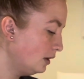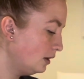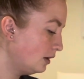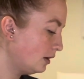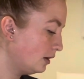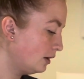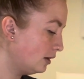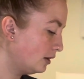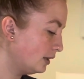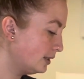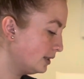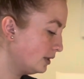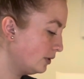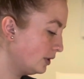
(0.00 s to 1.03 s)

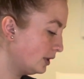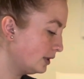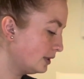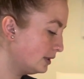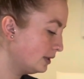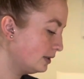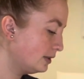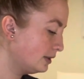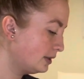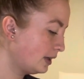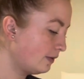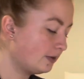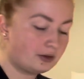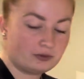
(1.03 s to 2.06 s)
Let's see what this
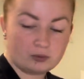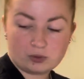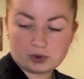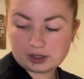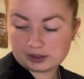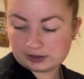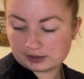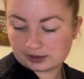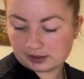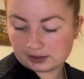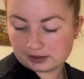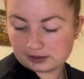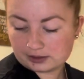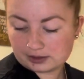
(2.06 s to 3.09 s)
Seven of Wands
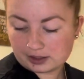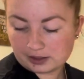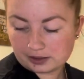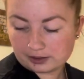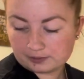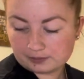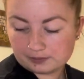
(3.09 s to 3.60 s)
is here